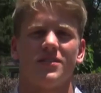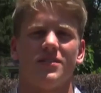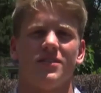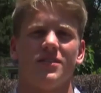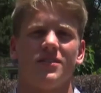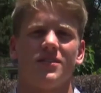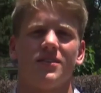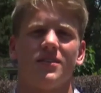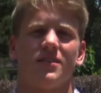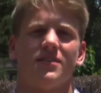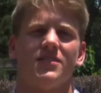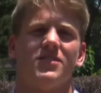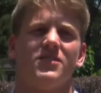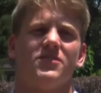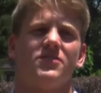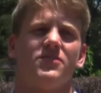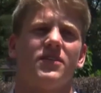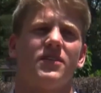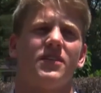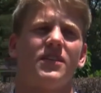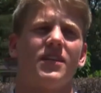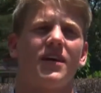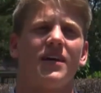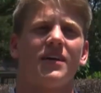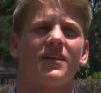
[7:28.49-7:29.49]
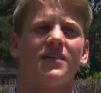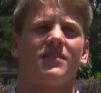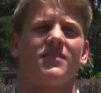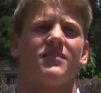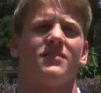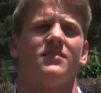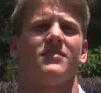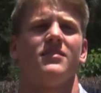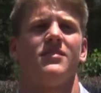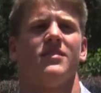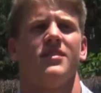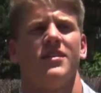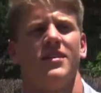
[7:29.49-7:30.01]
I just felt like
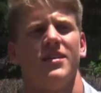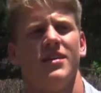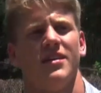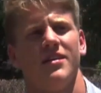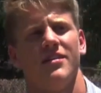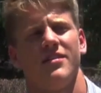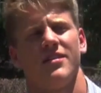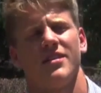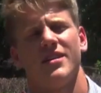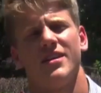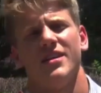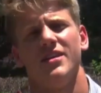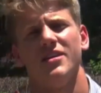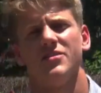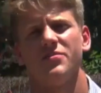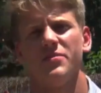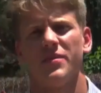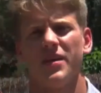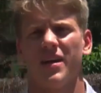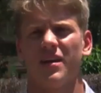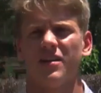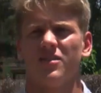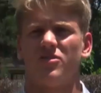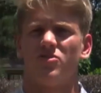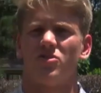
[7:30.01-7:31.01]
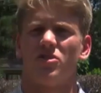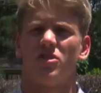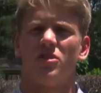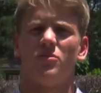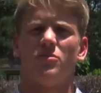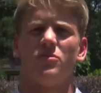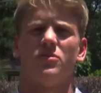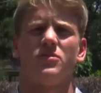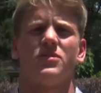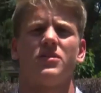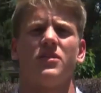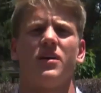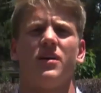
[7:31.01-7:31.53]
it keeps me out of
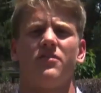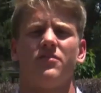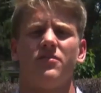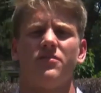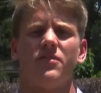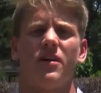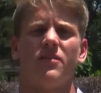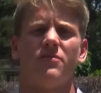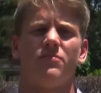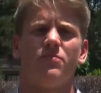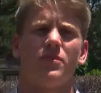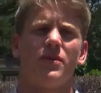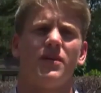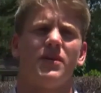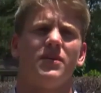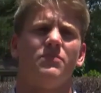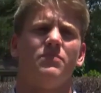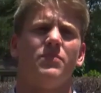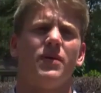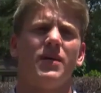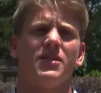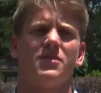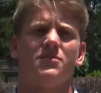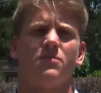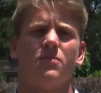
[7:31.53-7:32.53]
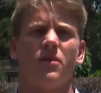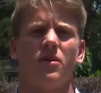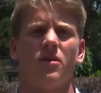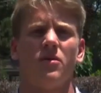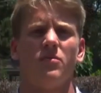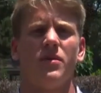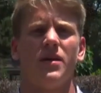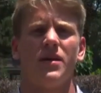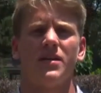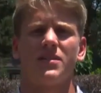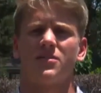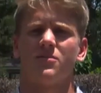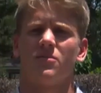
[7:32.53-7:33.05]
trouble, so I've played baseball,
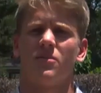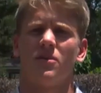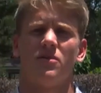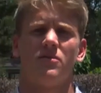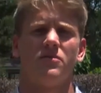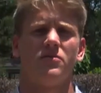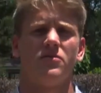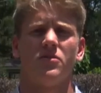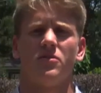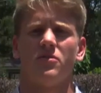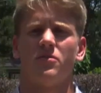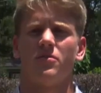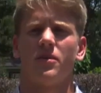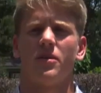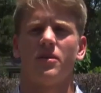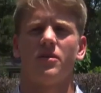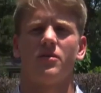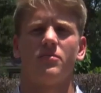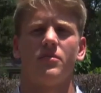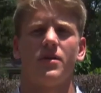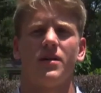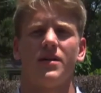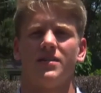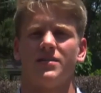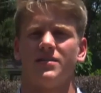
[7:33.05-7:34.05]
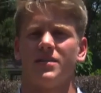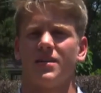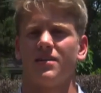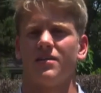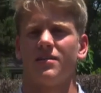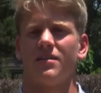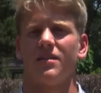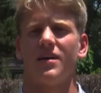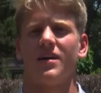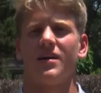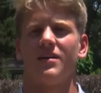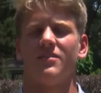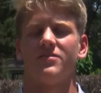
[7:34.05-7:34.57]
basketball, and football my entire
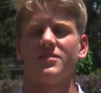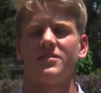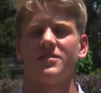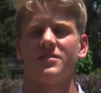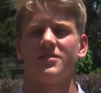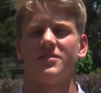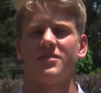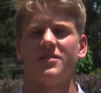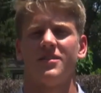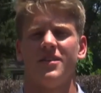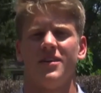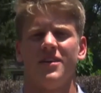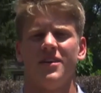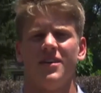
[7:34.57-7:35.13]
life. So